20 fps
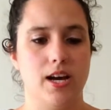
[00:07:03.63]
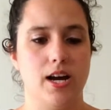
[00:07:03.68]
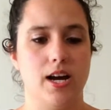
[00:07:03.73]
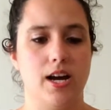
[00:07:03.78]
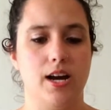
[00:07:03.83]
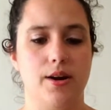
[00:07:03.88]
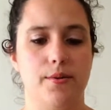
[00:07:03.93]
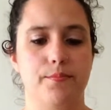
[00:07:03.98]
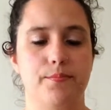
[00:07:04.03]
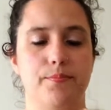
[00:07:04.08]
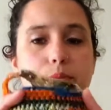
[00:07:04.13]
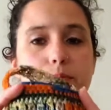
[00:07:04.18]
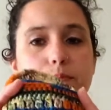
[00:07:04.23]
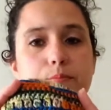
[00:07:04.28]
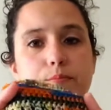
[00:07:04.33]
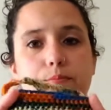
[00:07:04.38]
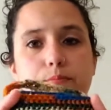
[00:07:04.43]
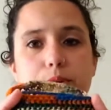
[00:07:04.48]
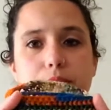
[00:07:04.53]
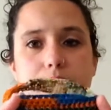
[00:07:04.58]

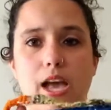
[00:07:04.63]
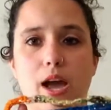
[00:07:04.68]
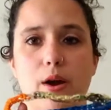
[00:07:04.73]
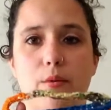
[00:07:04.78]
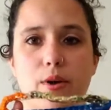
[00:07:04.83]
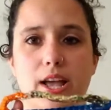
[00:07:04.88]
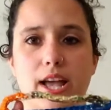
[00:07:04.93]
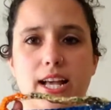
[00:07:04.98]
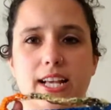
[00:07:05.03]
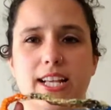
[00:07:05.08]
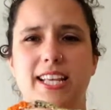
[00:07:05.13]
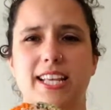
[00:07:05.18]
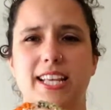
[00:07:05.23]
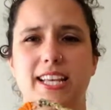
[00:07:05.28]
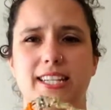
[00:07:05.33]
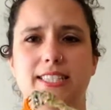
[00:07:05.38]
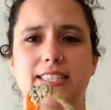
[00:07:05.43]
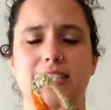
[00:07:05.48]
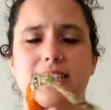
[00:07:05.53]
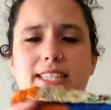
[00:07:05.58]
But that way I can
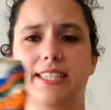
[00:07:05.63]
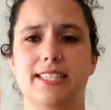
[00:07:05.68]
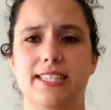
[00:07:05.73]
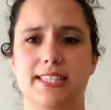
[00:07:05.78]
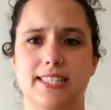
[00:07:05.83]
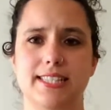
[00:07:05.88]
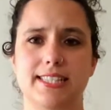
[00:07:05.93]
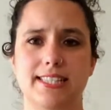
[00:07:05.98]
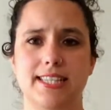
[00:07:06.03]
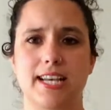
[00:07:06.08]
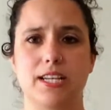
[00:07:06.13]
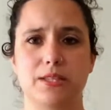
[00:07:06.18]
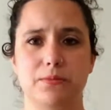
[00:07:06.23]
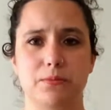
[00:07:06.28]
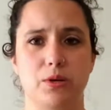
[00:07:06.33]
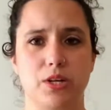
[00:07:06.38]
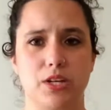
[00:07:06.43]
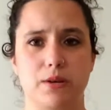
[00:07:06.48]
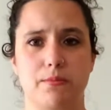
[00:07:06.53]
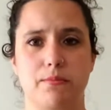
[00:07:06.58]
get a decent size
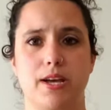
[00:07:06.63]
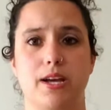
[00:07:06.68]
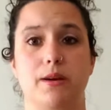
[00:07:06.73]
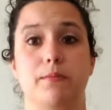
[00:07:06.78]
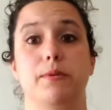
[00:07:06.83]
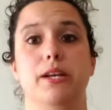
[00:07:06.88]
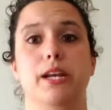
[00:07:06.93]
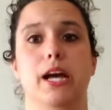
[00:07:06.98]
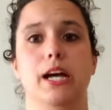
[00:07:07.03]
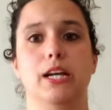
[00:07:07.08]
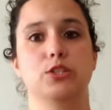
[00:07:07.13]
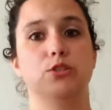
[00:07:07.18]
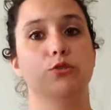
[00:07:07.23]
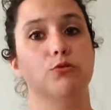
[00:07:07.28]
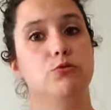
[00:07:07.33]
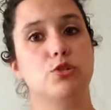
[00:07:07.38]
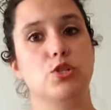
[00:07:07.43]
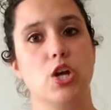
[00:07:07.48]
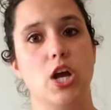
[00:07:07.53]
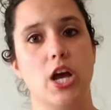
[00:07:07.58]
market bag, but not
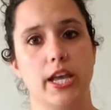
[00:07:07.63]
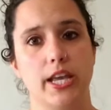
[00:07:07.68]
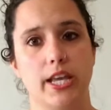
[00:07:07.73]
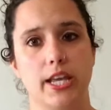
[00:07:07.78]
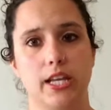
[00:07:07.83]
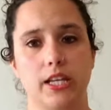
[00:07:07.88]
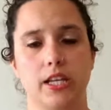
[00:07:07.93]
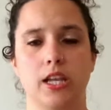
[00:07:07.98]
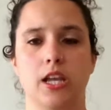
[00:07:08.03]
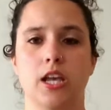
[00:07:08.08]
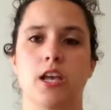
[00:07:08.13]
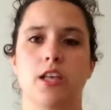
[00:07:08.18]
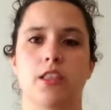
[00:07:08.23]
too giant.